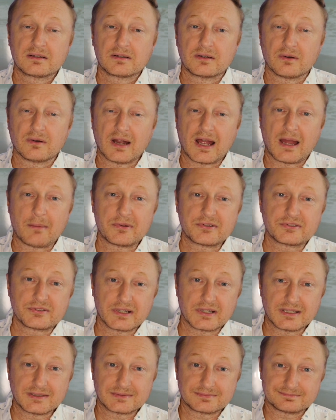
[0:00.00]
grab a
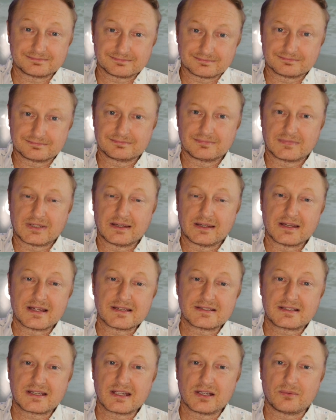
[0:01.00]
drink and
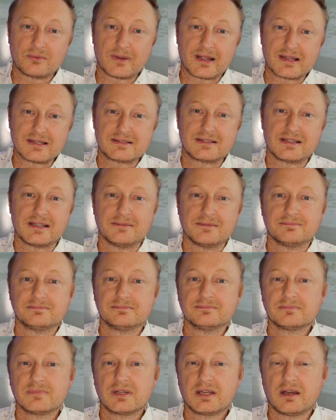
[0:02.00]
let's get waist deep
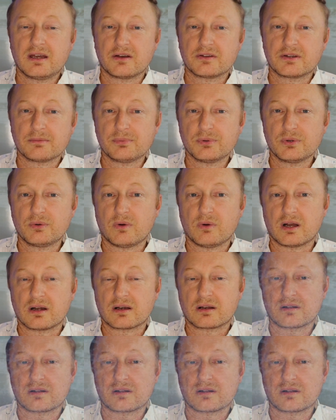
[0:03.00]
here at the Blue Water